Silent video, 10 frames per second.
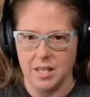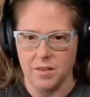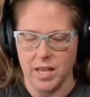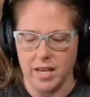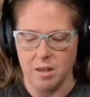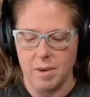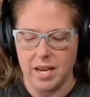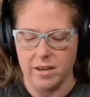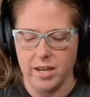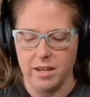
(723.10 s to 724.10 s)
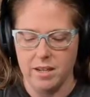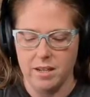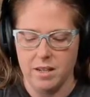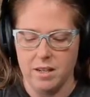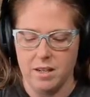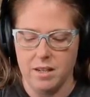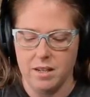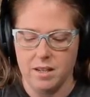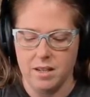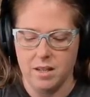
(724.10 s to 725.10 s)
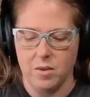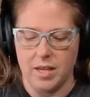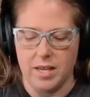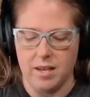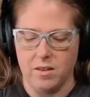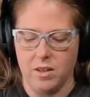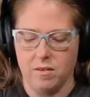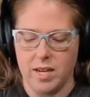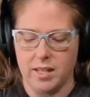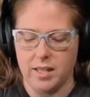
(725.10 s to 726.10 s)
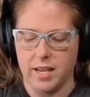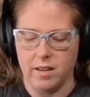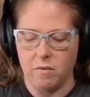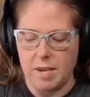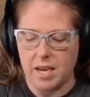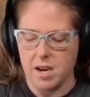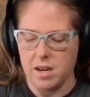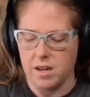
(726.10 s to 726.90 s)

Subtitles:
side of the battery all the way down the right side of my card.